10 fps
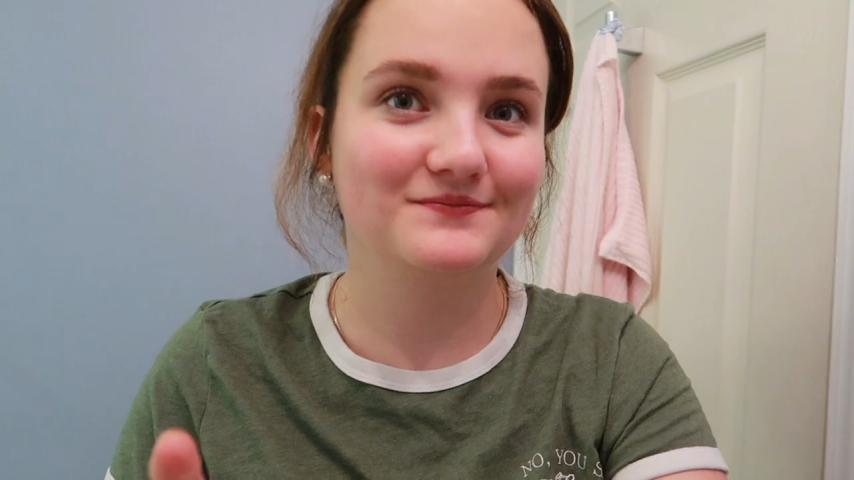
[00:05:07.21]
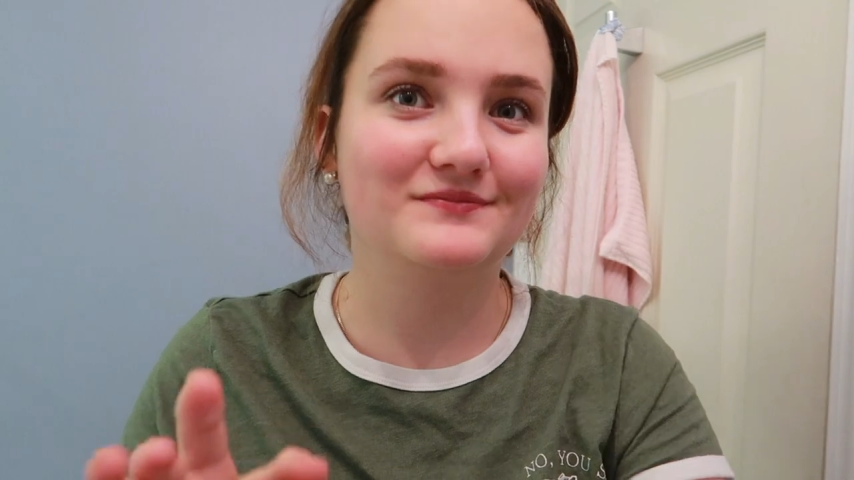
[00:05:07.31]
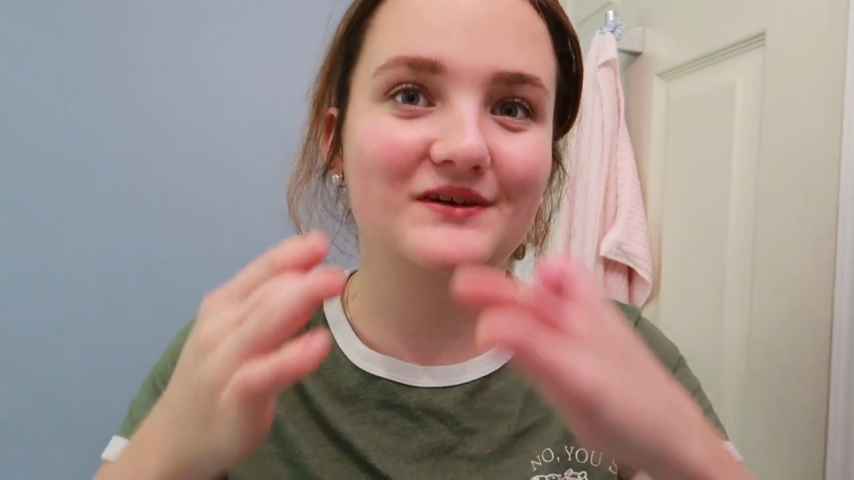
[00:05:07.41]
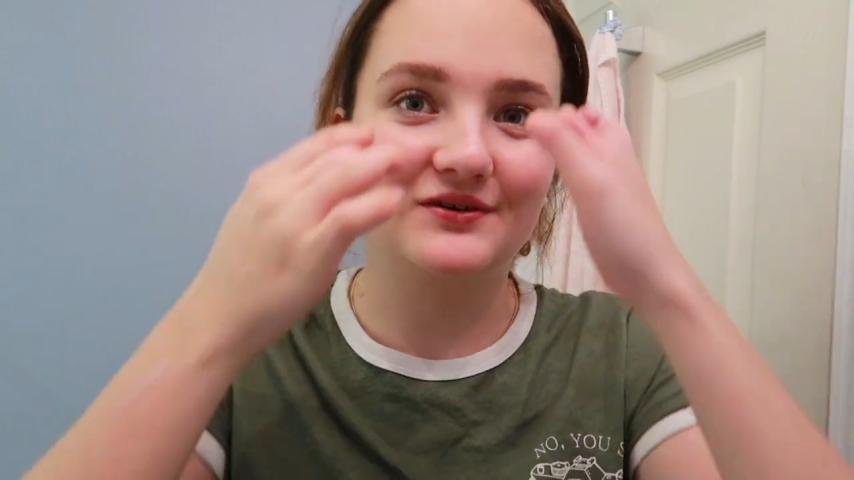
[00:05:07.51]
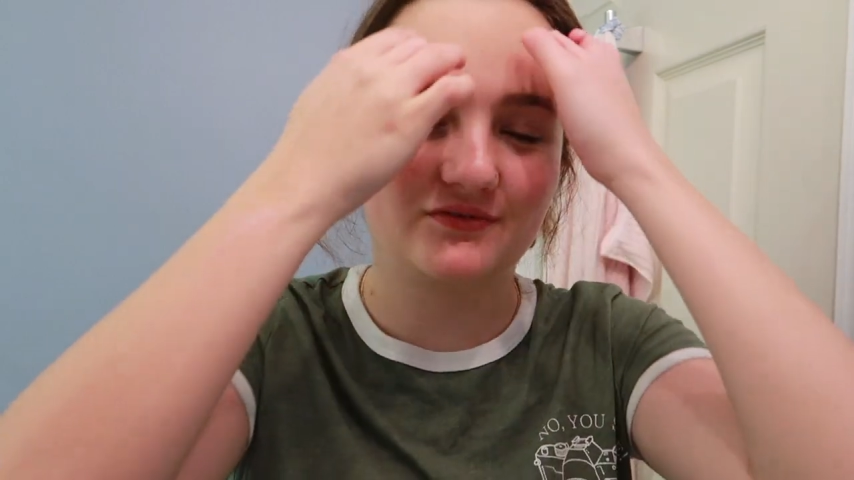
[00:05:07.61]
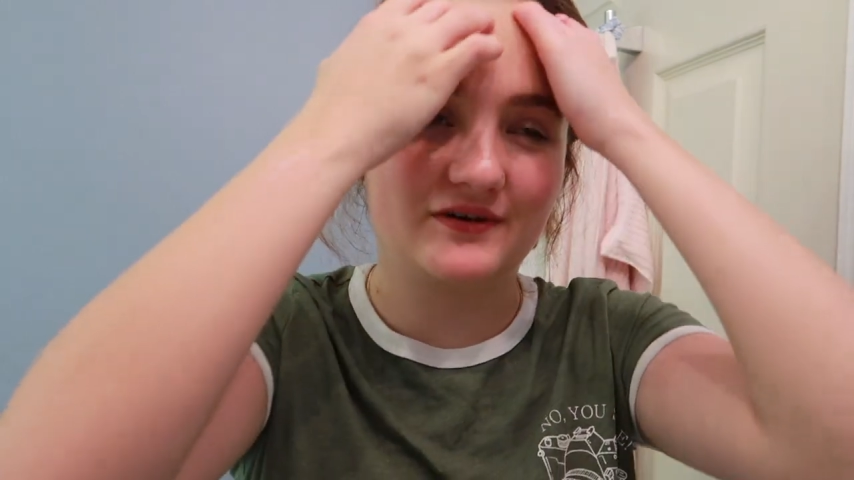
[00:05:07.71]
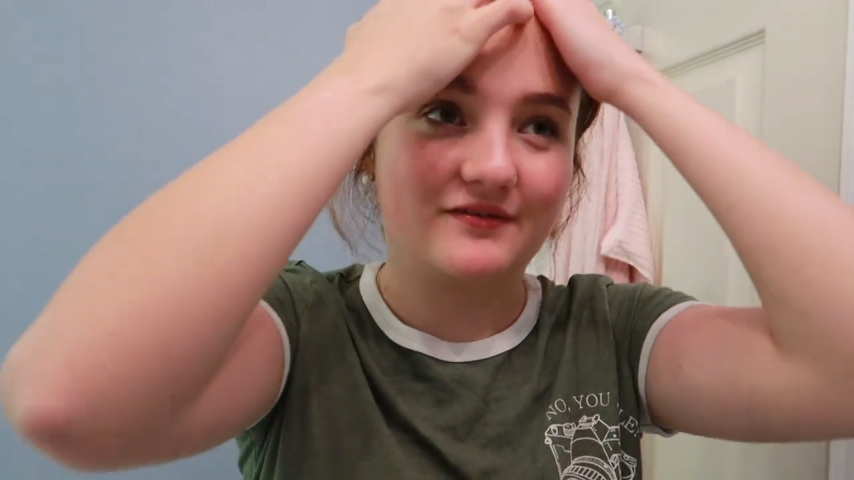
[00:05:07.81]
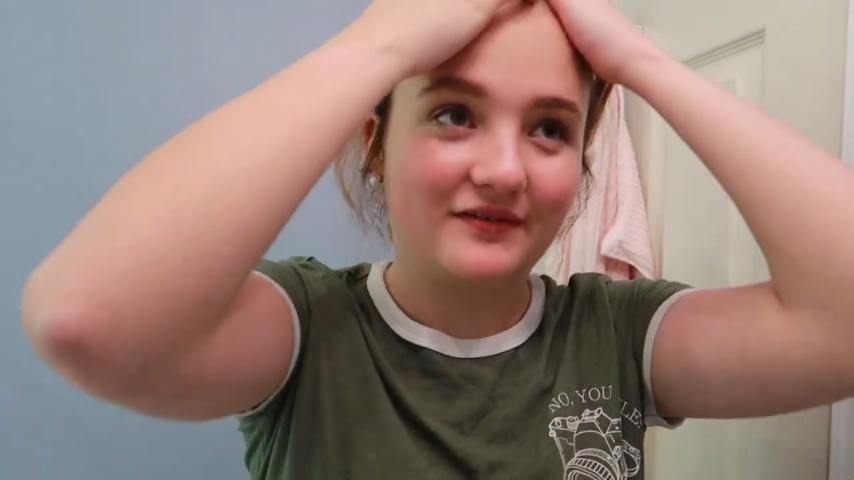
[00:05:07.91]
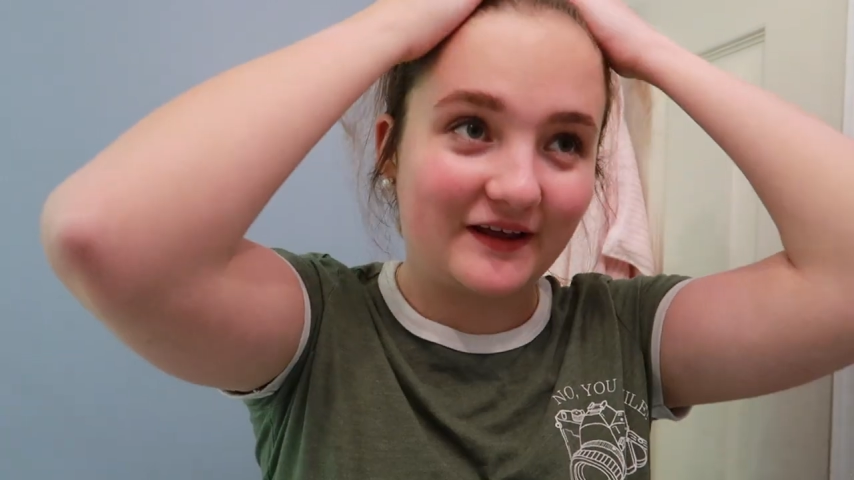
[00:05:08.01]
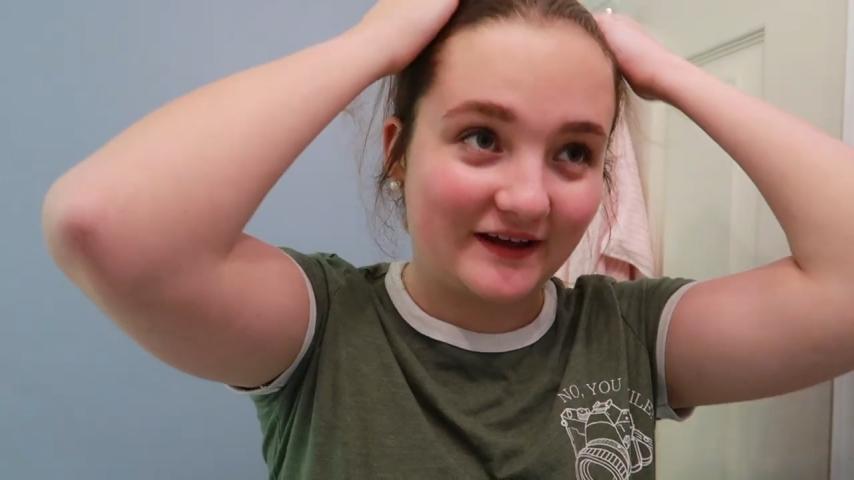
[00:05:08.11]
because we
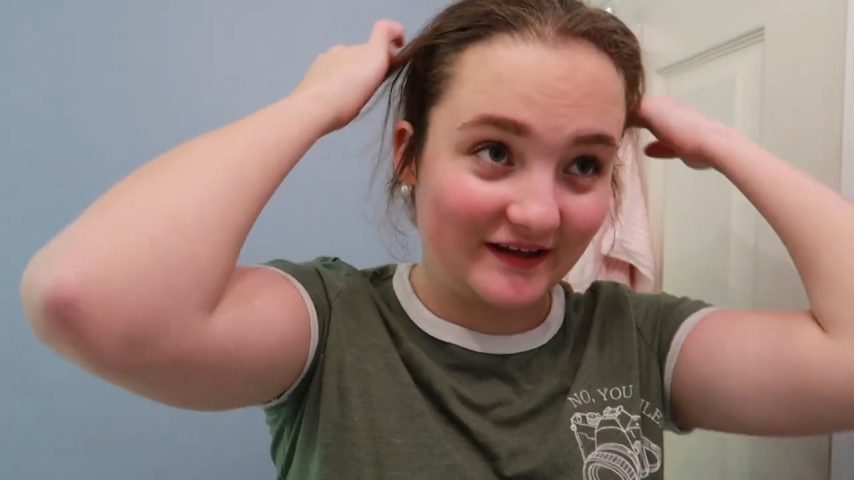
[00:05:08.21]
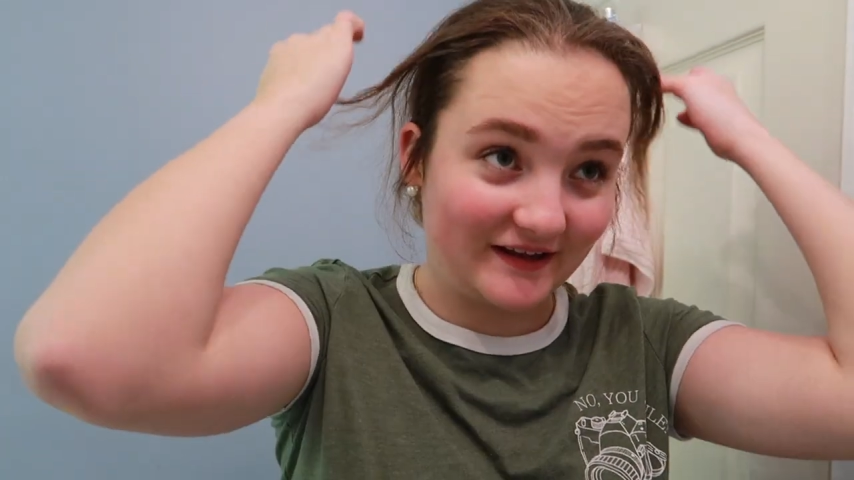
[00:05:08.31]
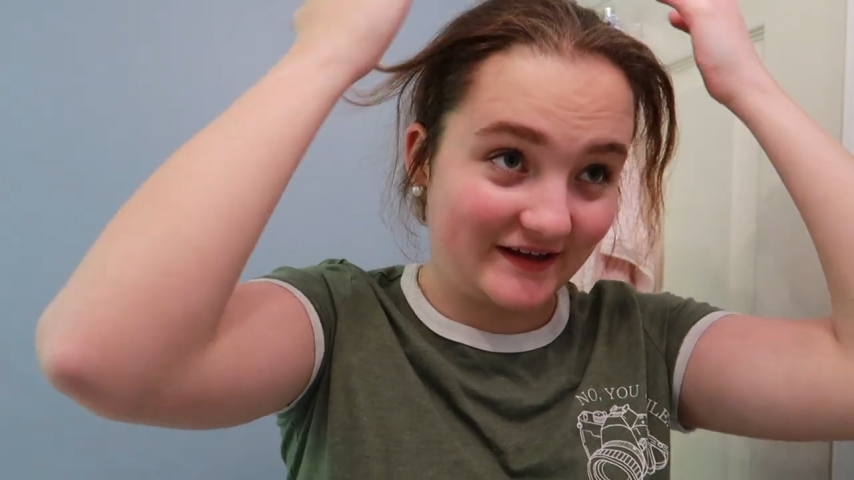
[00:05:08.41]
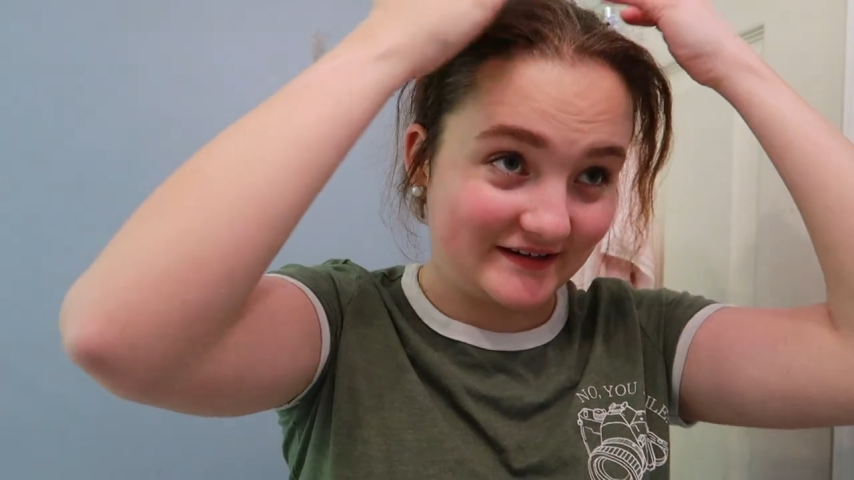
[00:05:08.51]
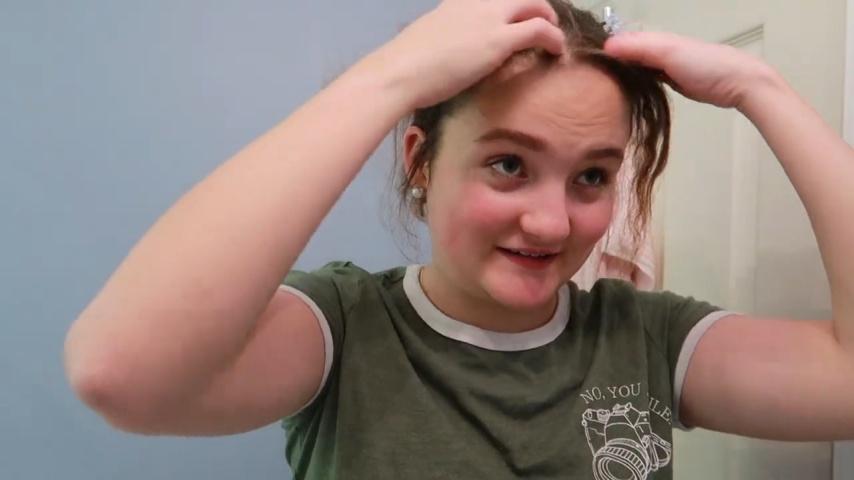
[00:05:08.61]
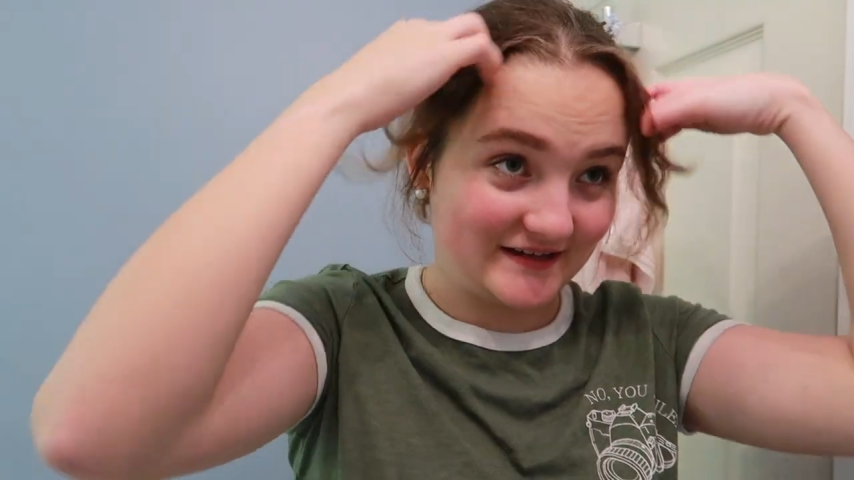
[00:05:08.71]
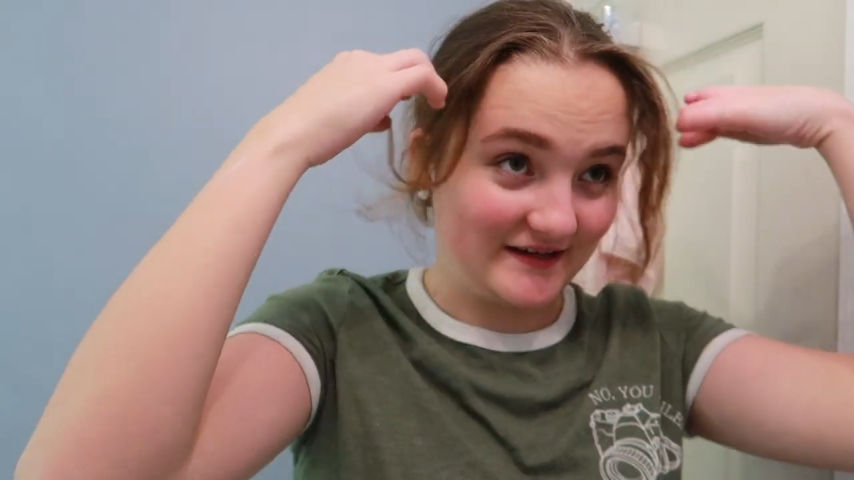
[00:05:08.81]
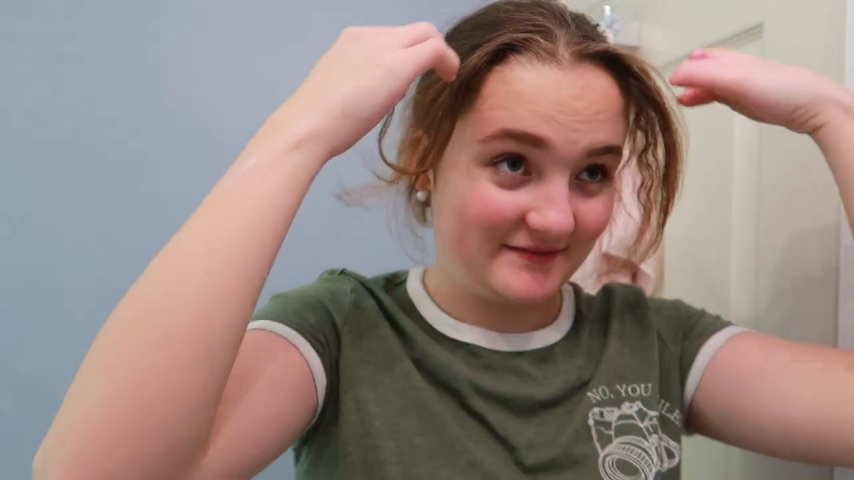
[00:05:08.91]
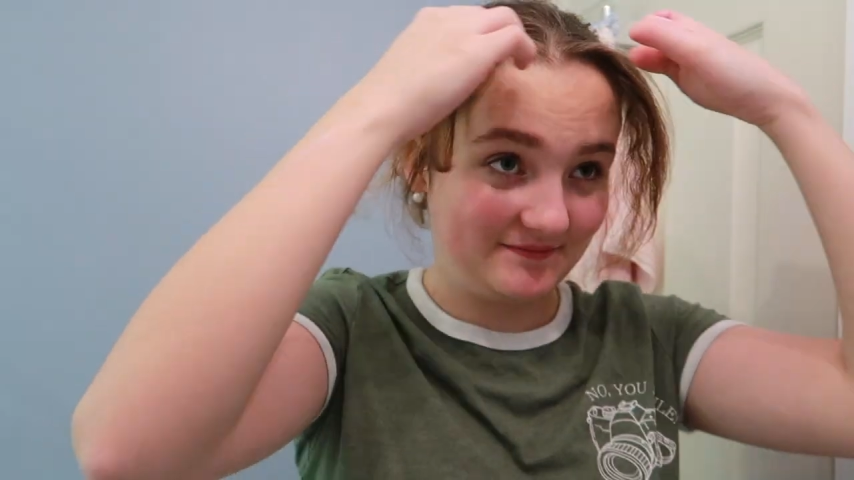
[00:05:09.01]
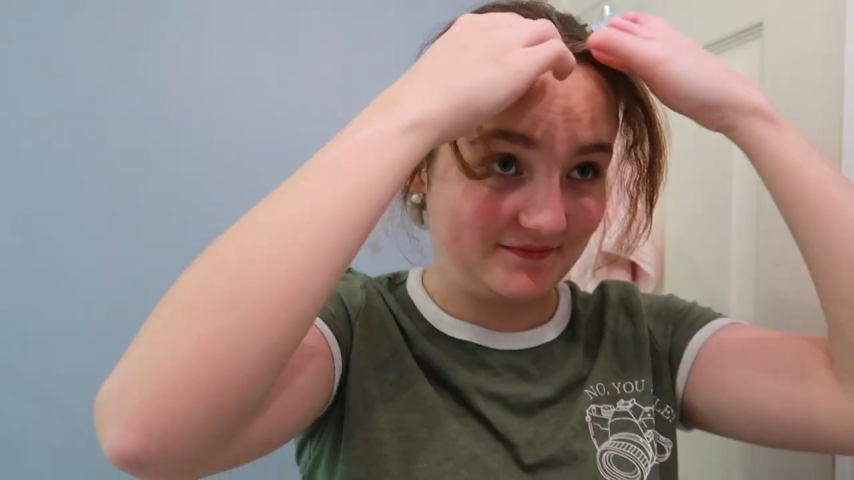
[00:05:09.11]
have next
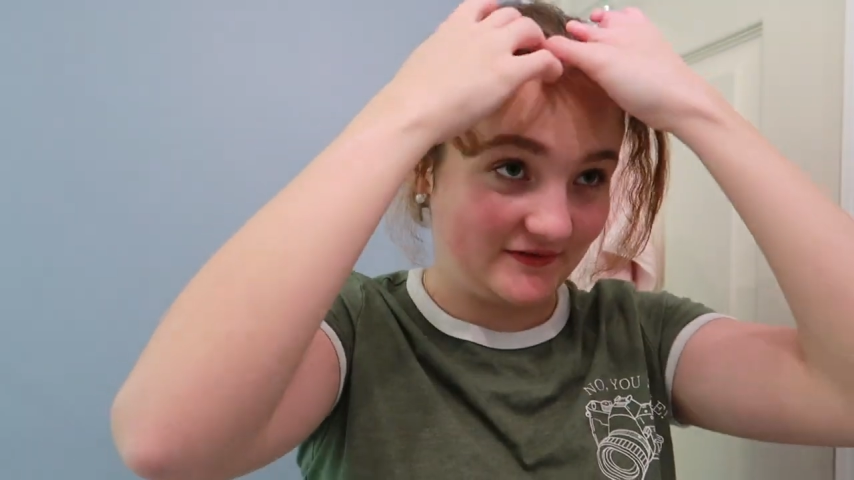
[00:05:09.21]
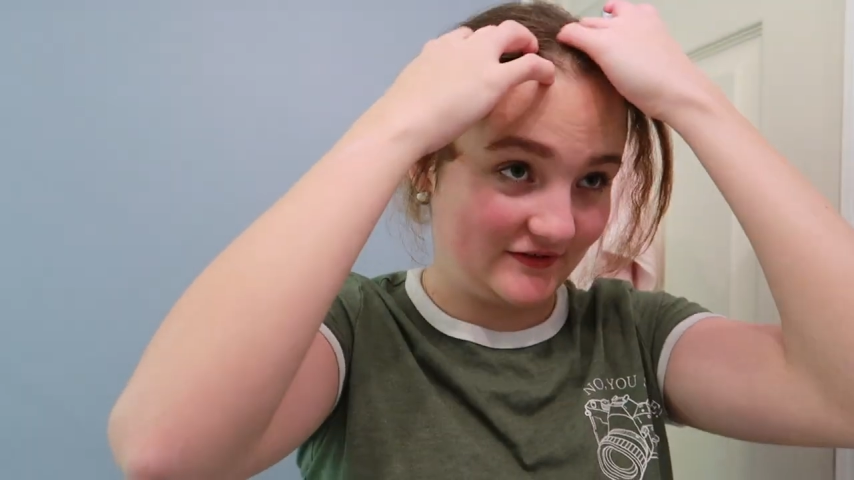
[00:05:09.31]
time